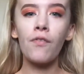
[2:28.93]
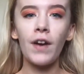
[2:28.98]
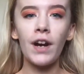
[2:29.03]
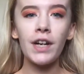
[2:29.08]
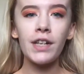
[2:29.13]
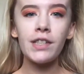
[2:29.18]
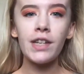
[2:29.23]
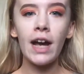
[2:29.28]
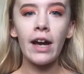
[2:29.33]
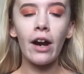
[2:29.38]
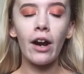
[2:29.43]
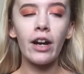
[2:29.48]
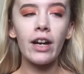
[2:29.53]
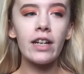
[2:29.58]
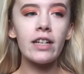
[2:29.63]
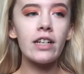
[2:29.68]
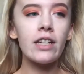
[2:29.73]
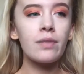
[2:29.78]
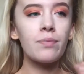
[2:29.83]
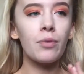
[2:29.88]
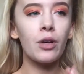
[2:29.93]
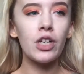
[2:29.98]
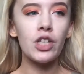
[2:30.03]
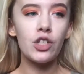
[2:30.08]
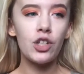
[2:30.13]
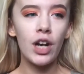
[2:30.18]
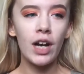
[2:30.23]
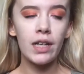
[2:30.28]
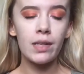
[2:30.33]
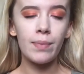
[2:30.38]
first, I already did
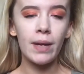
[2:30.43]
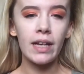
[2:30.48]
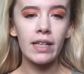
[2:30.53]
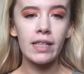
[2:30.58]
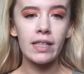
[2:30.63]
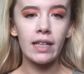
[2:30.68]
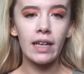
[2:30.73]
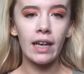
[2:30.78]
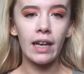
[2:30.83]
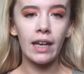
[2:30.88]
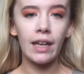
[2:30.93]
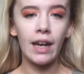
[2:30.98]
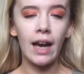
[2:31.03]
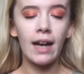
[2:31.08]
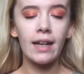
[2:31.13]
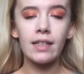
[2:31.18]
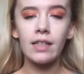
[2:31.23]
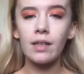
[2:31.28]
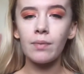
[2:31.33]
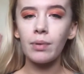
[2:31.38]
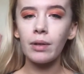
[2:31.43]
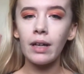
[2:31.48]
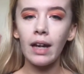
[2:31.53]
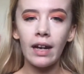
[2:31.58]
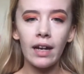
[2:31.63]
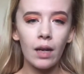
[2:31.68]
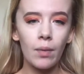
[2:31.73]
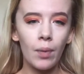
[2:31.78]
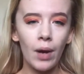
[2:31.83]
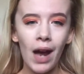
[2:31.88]
moisturize my skin. I didn't put
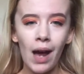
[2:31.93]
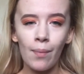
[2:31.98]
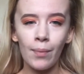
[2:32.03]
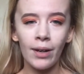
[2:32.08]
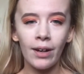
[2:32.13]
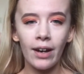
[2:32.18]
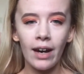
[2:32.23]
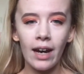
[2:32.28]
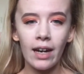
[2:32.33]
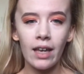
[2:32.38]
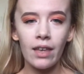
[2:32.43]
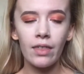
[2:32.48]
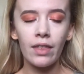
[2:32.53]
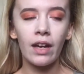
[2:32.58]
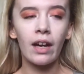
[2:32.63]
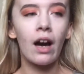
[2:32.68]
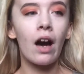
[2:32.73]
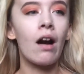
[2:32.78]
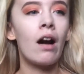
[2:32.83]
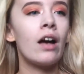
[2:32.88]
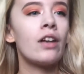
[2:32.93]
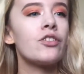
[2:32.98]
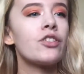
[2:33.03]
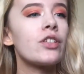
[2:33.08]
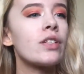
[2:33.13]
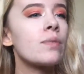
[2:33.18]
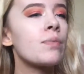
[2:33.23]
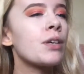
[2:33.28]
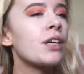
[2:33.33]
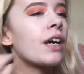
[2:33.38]
any primer or anything on
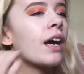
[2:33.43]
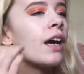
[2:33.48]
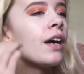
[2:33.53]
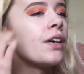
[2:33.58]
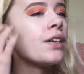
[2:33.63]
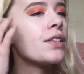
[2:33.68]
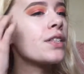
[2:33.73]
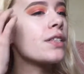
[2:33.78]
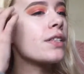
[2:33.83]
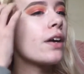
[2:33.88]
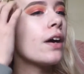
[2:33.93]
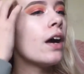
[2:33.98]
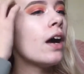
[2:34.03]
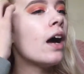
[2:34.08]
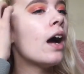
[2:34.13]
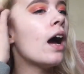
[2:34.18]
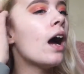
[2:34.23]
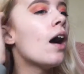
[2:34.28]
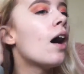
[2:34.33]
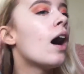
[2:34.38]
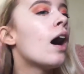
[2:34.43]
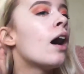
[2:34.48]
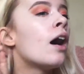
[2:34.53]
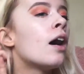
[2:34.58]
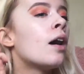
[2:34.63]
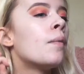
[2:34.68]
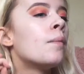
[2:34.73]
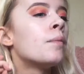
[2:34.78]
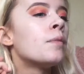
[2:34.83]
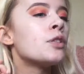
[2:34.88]
just because,
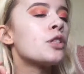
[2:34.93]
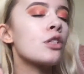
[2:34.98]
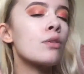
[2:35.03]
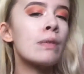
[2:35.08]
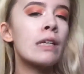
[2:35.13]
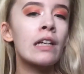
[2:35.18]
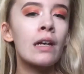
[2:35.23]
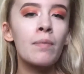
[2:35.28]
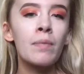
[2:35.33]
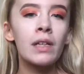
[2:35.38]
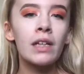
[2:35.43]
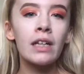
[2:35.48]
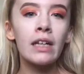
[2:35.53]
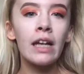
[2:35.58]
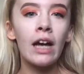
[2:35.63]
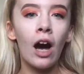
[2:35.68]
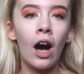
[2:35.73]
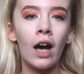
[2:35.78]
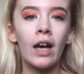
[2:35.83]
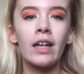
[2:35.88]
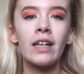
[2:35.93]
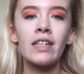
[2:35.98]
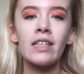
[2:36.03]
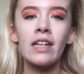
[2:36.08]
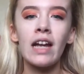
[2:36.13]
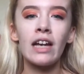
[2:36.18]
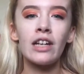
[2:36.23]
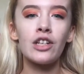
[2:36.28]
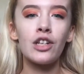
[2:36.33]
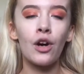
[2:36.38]
to be completely
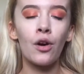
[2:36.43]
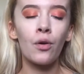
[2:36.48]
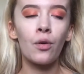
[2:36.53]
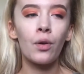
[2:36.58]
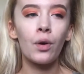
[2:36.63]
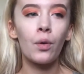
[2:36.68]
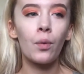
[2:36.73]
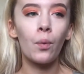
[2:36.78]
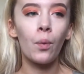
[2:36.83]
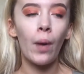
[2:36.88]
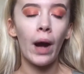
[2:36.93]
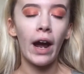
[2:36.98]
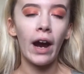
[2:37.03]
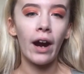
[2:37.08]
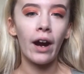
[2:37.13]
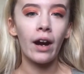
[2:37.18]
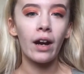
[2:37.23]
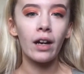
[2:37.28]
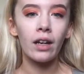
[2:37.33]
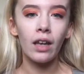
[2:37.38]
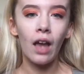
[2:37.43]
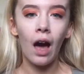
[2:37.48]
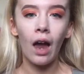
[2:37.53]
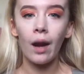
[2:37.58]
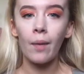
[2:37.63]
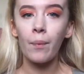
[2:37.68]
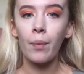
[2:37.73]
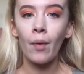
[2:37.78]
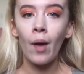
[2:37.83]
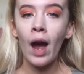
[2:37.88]
honest, I don't wear a
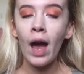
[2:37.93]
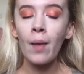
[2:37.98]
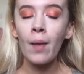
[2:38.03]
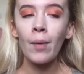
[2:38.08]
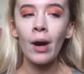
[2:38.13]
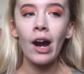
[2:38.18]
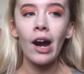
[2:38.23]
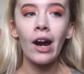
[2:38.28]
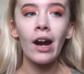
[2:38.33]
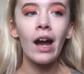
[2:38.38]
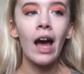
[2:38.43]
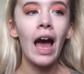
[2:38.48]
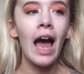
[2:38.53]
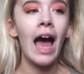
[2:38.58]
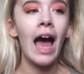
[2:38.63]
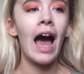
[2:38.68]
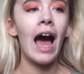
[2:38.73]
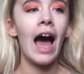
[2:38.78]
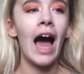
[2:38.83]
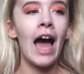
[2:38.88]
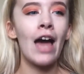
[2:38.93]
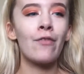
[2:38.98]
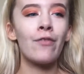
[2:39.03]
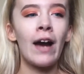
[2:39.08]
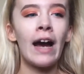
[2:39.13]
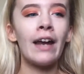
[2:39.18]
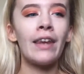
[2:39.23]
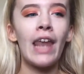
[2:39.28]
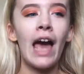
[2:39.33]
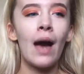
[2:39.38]
lot of primer. I
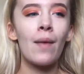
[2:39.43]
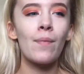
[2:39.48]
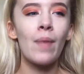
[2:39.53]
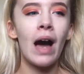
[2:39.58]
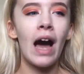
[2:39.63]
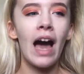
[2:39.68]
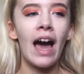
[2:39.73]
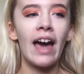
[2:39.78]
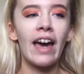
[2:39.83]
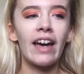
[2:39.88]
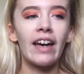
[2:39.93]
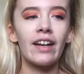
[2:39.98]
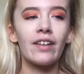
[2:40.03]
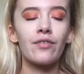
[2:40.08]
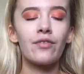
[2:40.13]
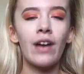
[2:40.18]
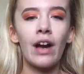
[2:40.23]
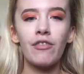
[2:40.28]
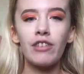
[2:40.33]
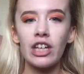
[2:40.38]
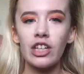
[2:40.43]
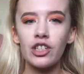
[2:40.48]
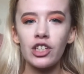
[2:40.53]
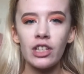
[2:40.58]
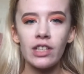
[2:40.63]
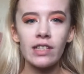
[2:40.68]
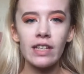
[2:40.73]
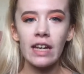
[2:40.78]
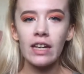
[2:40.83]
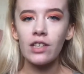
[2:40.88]
find that my
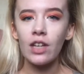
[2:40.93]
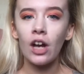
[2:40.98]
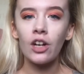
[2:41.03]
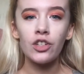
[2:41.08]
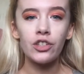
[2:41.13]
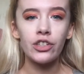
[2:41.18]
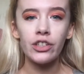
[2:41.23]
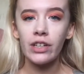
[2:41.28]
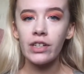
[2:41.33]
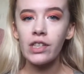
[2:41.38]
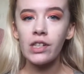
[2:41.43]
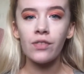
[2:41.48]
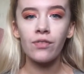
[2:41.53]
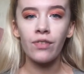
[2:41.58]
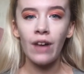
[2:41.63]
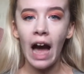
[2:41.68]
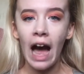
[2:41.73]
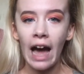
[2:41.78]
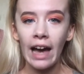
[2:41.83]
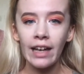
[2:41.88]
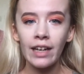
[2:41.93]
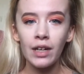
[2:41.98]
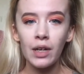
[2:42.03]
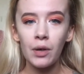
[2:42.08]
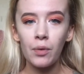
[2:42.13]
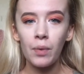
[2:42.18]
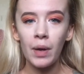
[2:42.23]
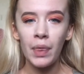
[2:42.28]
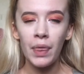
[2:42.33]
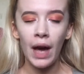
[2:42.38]
foundation stays on just
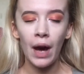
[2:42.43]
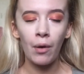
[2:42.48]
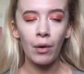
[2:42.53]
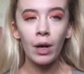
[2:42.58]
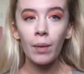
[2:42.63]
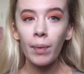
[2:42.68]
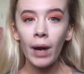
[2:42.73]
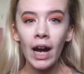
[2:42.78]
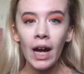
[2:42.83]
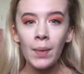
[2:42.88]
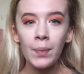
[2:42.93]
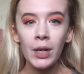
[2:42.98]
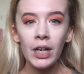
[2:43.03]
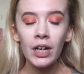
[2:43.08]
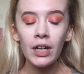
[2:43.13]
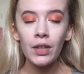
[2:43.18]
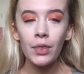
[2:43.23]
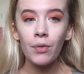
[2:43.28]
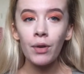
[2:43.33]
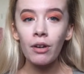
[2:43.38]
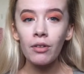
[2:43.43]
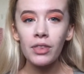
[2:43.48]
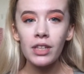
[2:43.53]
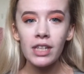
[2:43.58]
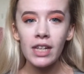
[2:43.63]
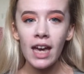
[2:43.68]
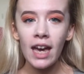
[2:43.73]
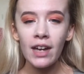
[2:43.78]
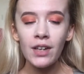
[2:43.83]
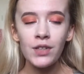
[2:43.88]
fine without a primer throughout the
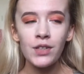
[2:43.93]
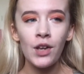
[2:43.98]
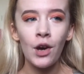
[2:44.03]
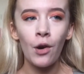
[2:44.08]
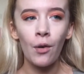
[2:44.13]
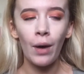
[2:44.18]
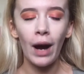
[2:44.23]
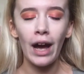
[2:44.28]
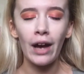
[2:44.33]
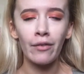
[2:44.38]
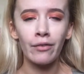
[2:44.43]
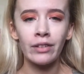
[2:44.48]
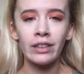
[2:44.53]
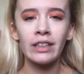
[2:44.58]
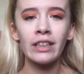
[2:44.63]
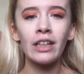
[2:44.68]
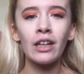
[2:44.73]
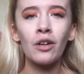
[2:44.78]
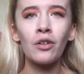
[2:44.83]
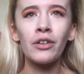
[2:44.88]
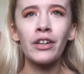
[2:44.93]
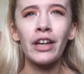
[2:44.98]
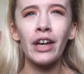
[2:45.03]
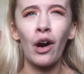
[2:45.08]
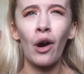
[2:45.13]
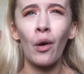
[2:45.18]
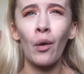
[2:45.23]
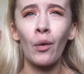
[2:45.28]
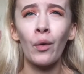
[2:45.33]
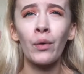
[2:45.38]
day, so I really only
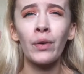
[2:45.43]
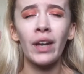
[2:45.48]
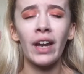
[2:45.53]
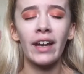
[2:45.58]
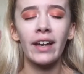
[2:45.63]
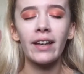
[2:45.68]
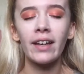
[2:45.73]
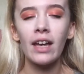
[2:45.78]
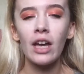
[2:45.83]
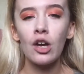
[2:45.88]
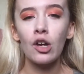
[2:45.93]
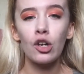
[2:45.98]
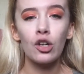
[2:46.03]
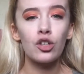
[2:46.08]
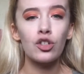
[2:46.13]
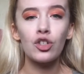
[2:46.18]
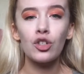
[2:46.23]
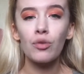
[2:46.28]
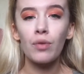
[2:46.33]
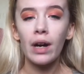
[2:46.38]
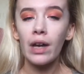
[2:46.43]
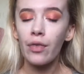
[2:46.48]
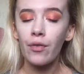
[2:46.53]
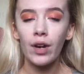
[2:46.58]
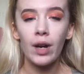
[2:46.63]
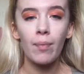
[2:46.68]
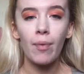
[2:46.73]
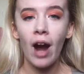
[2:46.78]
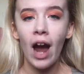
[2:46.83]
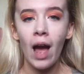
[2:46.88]
own like 2 or
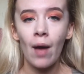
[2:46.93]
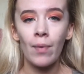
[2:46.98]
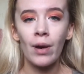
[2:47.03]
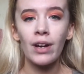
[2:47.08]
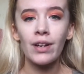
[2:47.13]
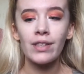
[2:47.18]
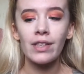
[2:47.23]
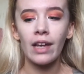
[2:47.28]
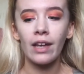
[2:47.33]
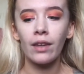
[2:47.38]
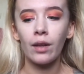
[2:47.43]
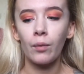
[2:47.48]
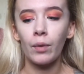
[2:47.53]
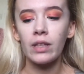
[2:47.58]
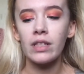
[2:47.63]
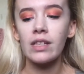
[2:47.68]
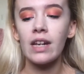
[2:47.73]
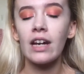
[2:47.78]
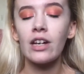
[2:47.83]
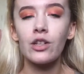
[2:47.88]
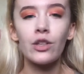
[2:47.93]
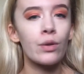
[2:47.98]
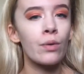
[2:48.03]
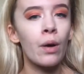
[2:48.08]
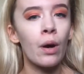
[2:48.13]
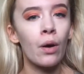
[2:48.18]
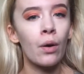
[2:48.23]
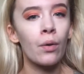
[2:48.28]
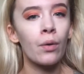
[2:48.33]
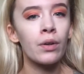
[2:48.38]
3 primers, and the ones that I
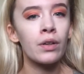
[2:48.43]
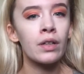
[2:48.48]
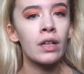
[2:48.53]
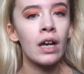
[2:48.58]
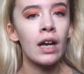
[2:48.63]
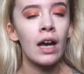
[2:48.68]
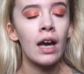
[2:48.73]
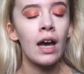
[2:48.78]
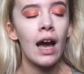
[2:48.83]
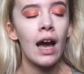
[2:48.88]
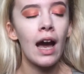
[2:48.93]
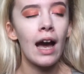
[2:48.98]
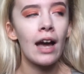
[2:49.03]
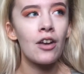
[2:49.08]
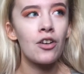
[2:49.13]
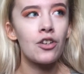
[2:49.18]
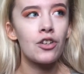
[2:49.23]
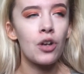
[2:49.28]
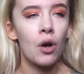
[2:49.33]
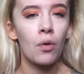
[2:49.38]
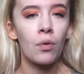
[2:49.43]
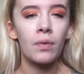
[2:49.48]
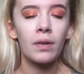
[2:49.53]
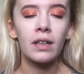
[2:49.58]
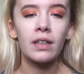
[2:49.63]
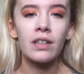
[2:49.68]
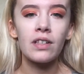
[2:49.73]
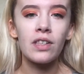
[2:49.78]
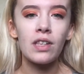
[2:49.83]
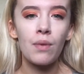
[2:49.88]
do own, I don't
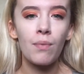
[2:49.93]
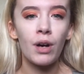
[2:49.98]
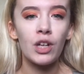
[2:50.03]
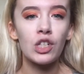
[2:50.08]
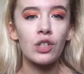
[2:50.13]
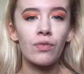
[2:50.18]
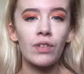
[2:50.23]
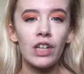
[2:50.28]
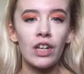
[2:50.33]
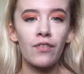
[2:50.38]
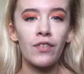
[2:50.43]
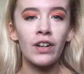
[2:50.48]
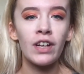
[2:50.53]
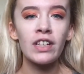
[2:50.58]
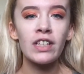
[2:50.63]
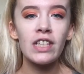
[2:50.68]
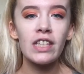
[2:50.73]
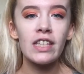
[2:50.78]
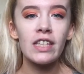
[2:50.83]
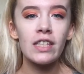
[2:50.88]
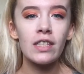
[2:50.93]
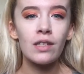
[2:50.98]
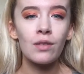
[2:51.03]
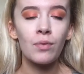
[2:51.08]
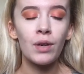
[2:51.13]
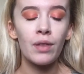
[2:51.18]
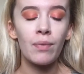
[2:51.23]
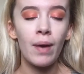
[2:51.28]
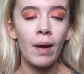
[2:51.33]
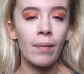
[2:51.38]
really see much of a difference
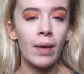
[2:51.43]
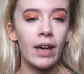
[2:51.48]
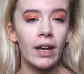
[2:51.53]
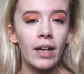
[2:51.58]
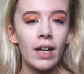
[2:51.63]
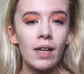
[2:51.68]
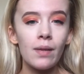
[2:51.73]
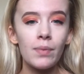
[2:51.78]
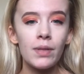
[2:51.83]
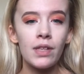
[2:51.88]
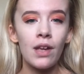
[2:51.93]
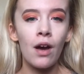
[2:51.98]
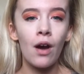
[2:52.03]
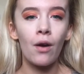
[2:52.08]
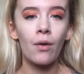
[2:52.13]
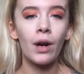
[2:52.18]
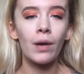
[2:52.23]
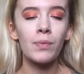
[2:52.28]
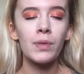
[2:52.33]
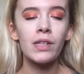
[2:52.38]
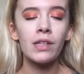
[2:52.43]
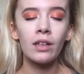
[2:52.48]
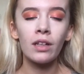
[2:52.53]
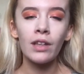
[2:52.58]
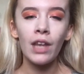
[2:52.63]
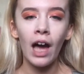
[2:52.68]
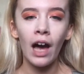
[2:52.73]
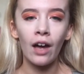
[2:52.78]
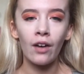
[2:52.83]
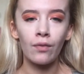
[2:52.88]
with my makeup, so I'm still
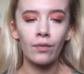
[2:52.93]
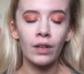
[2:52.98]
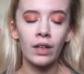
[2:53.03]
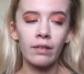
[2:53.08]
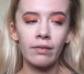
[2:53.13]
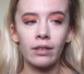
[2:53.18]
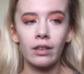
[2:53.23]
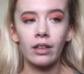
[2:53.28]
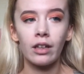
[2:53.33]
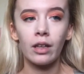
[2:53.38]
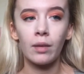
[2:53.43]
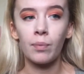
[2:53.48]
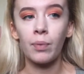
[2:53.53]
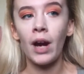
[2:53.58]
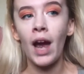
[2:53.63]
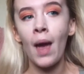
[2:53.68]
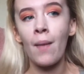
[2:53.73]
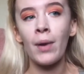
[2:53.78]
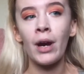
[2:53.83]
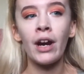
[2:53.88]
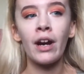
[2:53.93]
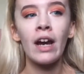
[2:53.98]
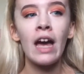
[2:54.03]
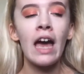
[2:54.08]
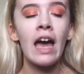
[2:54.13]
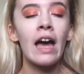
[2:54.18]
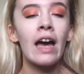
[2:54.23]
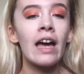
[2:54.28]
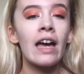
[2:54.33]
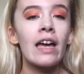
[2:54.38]
on the hunt for a really good primer.
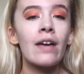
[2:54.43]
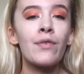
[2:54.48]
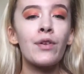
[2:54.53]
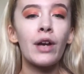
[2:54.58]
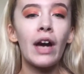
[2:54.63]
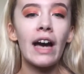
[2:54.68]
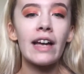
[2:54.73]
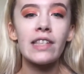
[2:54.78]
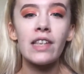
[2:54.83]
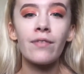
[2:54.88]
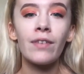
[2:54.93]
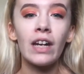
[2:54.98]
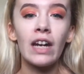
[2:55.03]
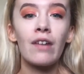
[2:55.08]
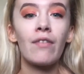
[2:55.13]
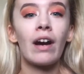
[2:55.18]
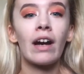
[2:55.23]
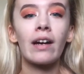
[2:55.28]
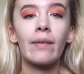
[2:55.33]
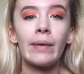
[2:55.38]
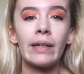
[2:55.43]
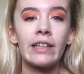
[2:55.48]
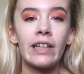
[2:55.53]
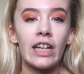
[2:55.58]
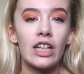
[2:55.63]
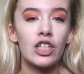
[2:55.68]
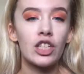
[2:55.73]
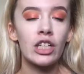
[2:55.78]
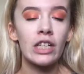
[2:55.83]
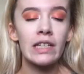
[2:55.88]
If you guys have any
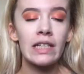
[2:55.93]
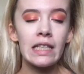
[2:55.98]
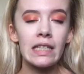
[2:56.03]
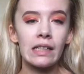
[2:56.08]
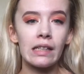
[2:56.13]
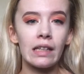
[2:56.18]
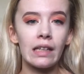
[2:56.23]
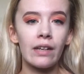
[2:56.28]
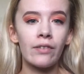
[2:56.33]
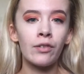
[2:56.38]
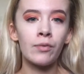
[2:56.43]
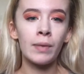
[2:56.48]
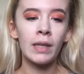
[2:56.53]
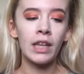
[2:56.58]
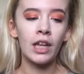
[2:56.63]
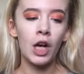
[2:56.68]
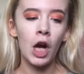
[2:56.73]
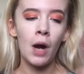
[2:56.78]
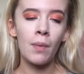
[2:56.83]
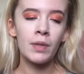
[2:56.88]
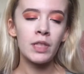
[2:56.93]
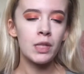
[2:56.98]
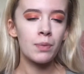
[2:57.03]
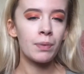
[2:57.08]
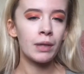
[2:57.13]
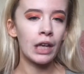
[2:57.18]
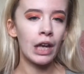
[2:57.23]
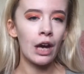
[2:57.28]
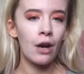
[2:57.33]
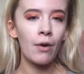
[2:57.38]
recommendations, leave them in the comments
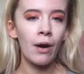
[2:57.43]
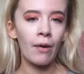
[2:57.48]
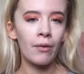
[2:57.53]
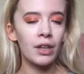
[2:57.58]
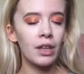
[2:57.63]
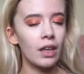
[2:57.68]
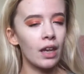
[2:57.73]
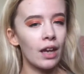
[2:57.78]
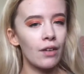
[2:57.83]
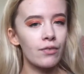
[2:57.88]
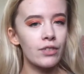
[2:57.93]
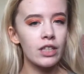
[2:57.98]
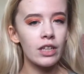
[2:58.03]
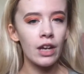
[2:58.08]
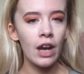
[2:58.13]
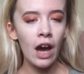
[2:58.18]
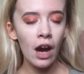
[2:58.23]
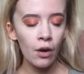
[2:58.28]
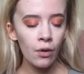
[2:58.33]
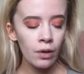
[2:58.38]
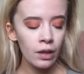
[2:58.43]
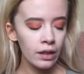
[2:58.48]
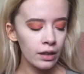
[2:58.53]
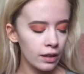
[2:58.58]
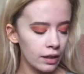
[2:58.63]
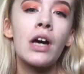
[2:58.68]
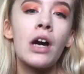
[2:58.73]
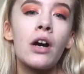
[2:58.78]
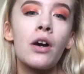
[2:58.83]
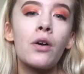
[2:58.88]
below. I would love to know.
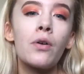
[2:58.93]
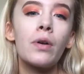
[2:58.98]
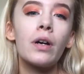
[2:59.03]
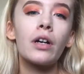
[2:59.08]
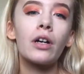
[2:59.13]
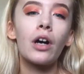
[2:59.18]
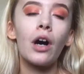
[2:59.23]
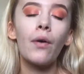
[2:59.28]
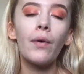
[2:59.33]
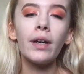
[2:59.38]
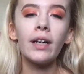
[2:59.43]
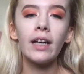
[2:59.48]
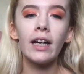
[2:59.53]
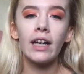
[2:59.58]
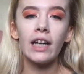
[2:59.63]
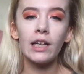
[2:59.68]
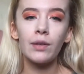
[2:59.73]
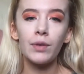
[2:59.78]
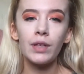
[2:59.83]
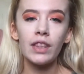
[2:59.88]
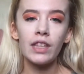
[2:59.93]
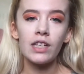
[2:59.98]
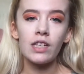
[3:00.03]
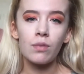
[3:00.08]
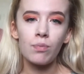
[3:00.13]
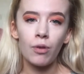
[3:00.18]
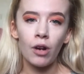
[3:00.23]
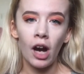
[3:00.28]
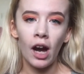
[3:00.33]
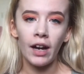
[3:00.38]
So going in with
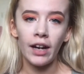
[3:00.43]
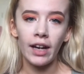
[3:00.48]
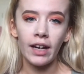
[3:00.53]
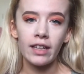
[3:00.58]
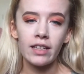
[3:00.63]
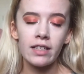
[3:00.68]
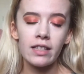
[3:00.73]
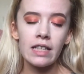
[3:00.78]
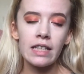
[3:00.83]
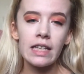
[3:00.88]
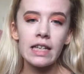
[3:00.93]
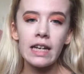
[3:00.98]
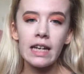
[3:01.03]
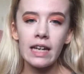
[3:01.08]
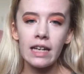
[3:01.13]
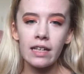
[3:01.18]
this product, since it